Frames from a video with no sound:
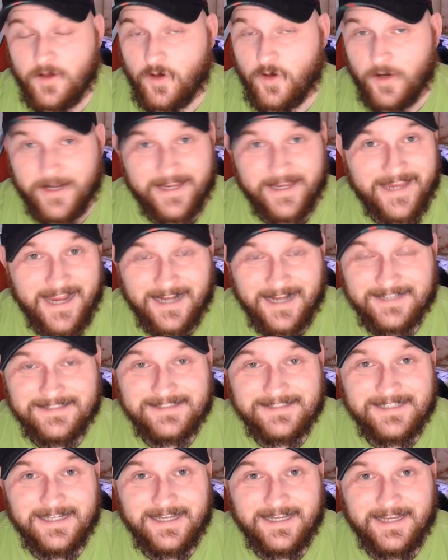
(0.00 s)
got a
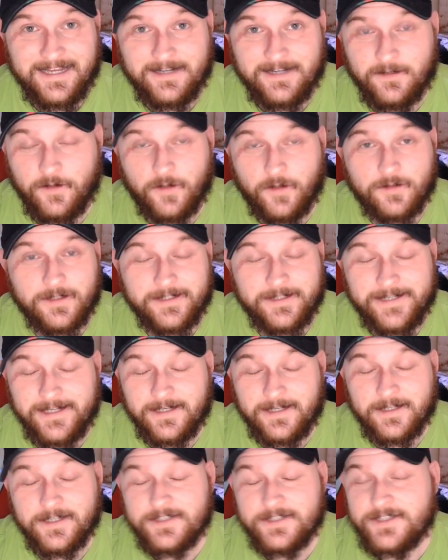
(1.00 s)
youngster in Lachlan
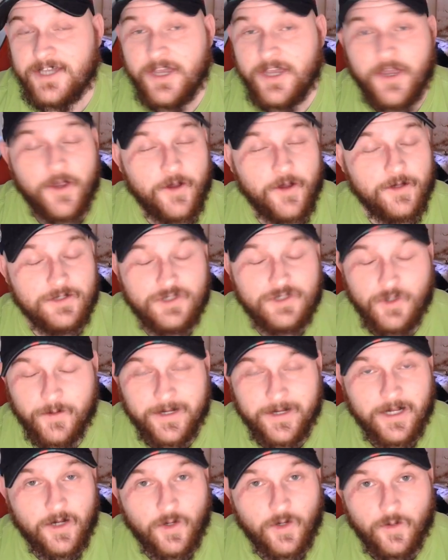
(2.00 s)
Ilias who's
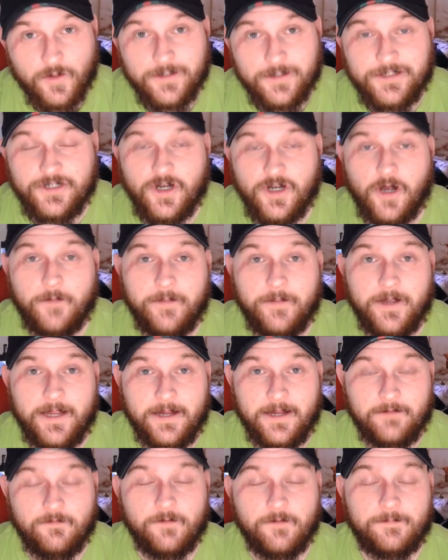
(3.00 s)
doing a good job
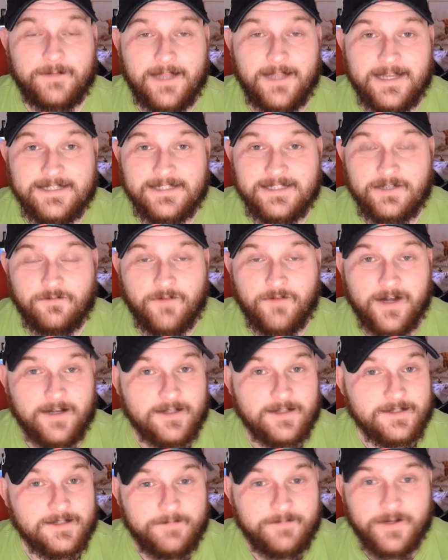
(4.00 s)
in replacing
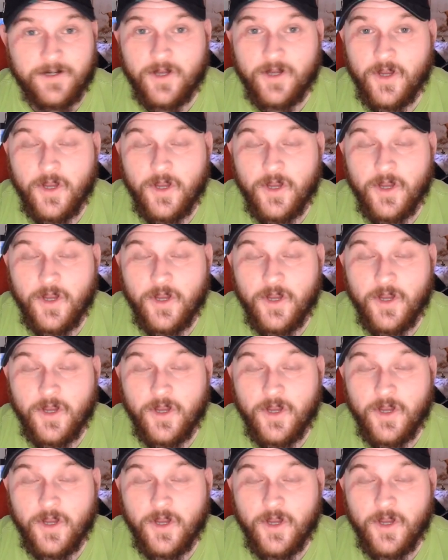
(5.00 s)
Reynolds, but